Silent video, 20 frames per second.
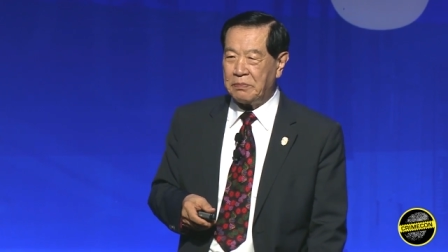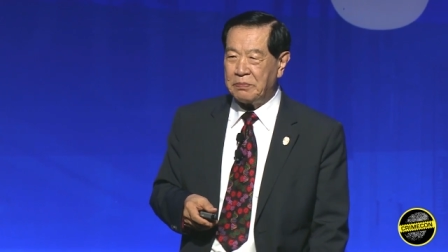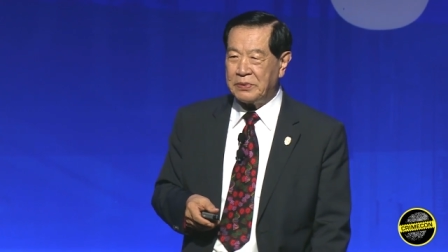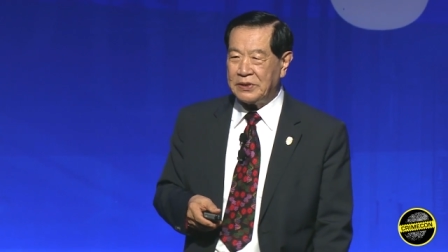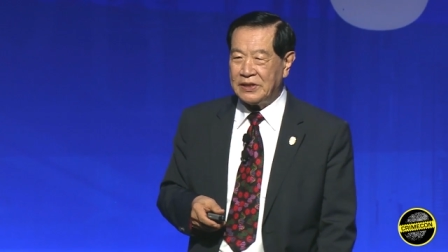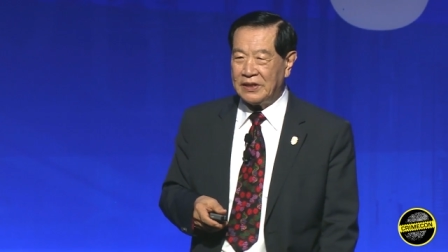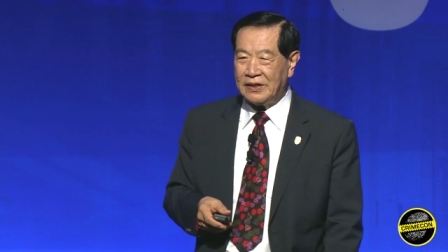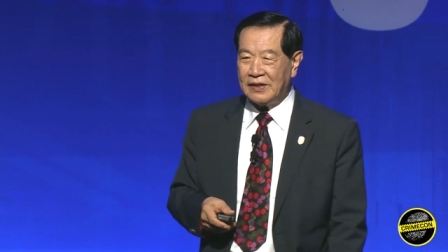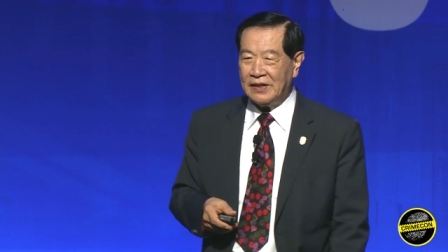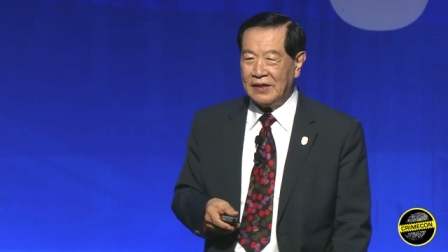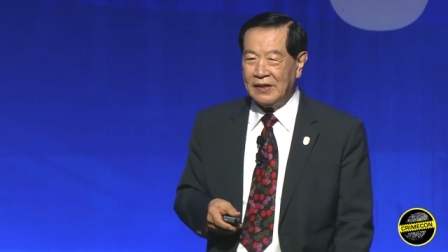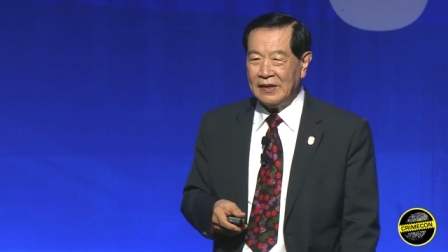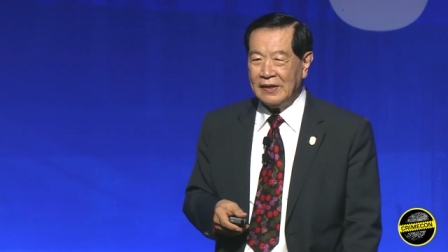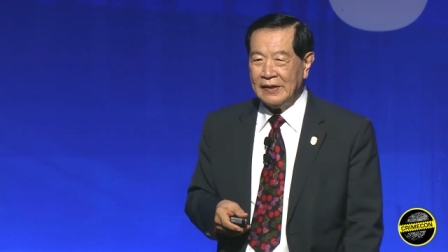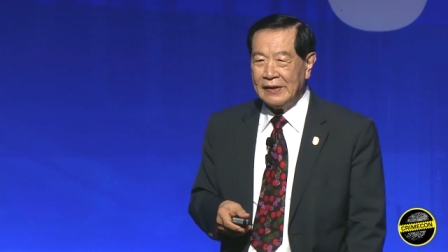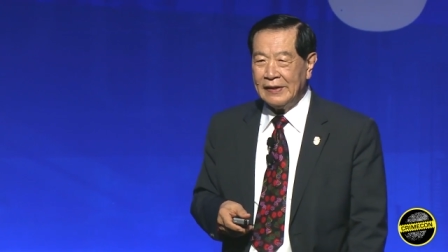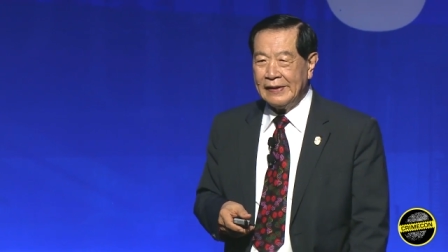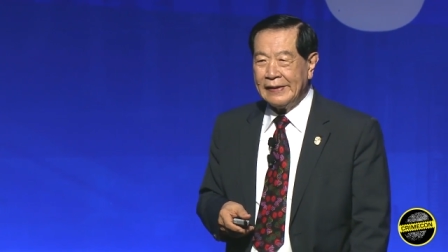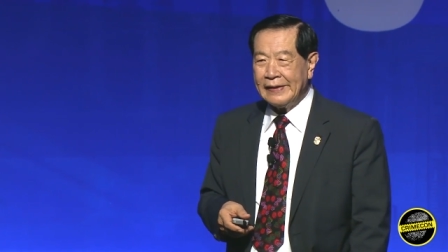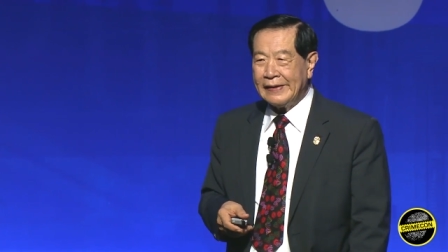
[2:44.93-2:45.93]
scene,
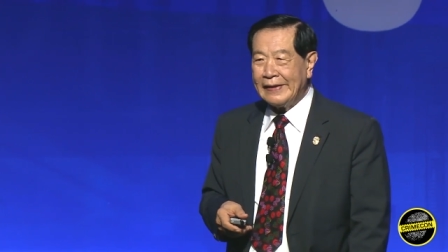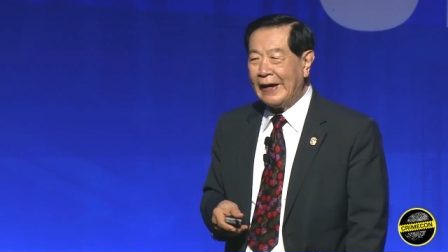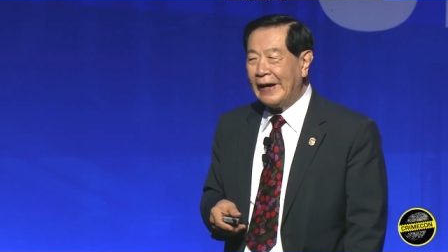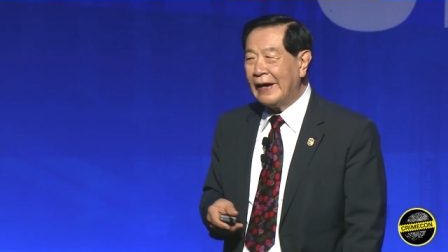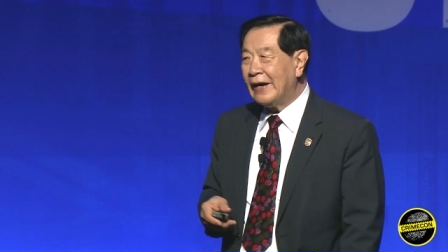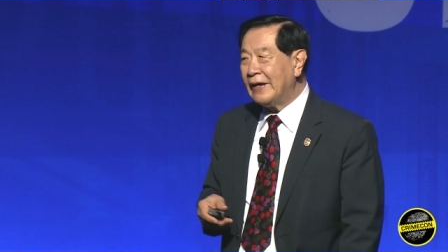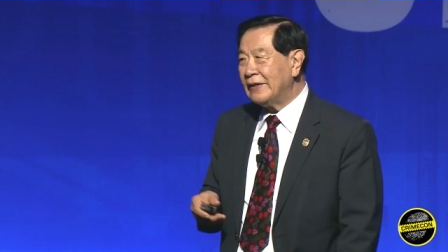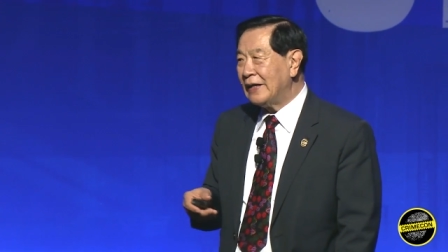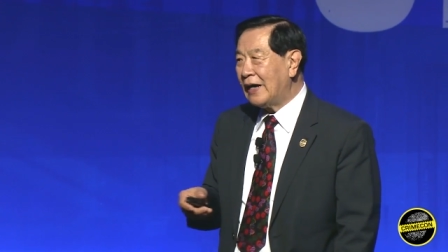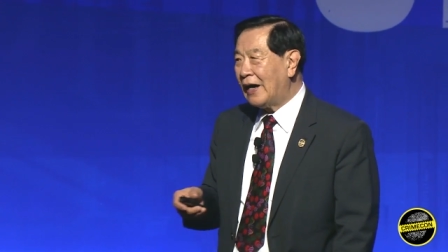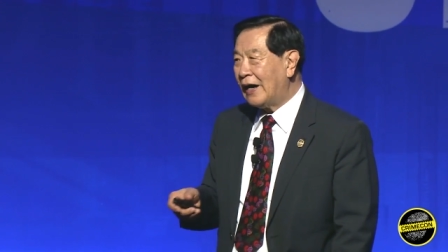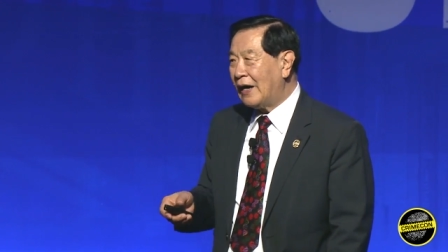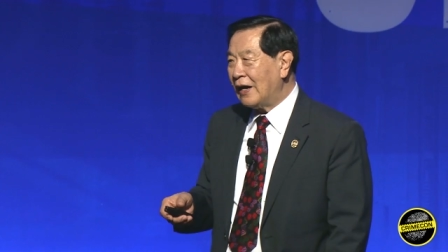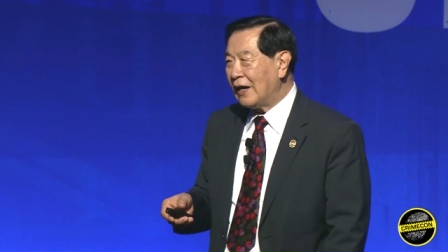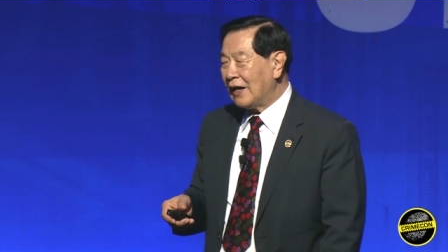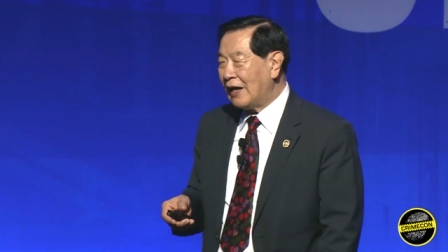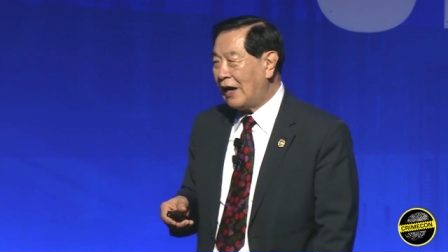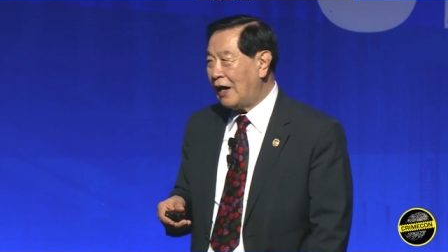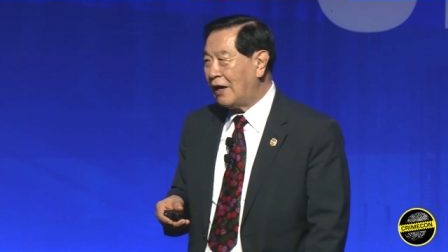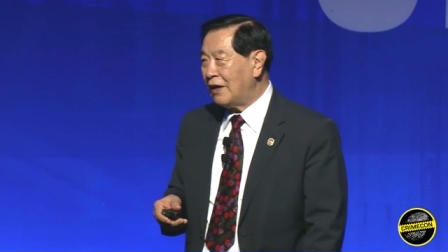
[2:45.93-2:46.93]
day and night,
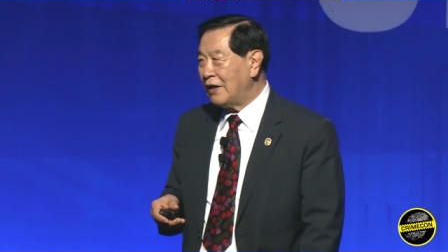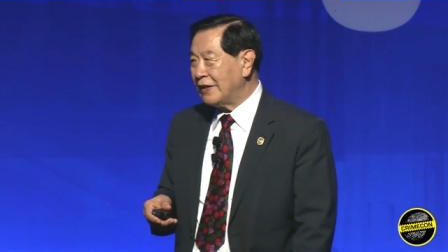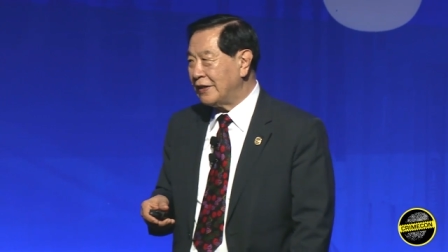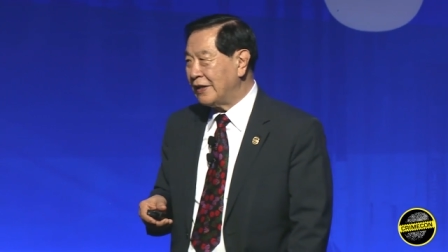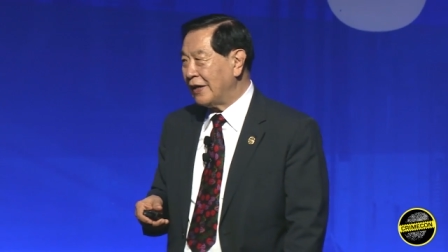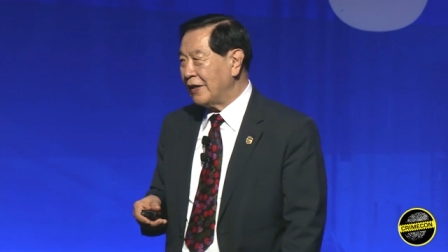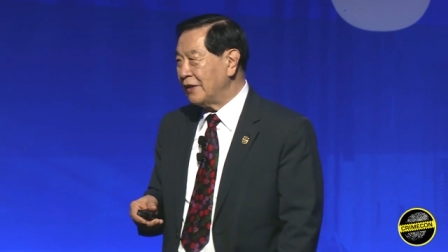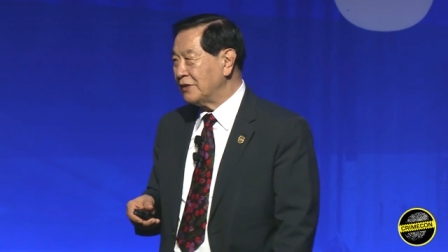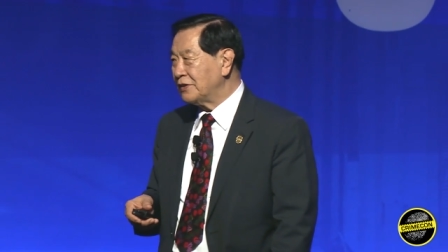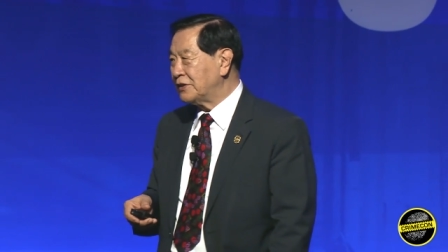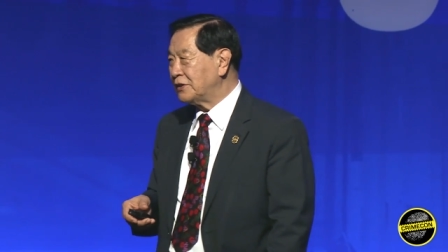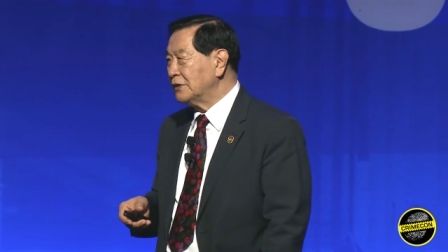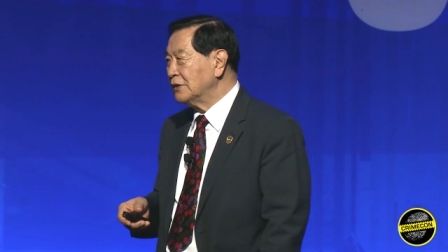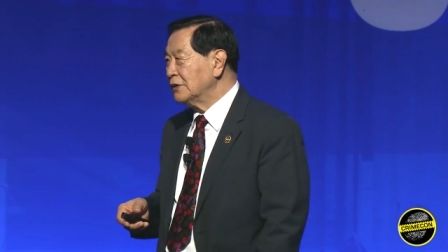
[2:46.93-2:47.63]
holidays.